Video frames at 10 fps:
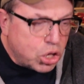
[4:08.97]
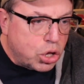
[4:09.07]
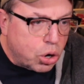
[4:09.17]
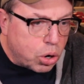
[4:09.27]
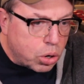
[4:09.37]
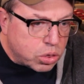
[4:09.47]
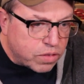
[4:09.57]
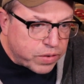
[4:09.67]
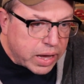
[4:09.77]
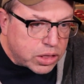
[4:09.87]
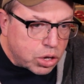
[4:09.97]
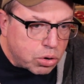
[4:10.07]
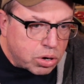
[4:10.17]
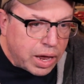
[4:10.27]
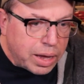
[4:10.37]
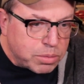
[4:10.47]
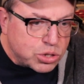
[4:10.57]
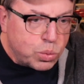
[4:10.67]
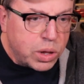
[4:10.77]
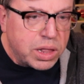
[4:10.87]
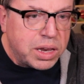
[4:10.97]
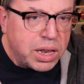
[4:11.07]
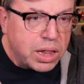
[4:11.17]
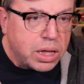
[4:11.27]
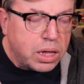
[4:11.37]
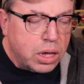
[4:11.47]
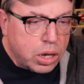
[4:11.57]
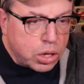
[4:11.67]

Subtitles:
the fact that your name is Willy Nilly,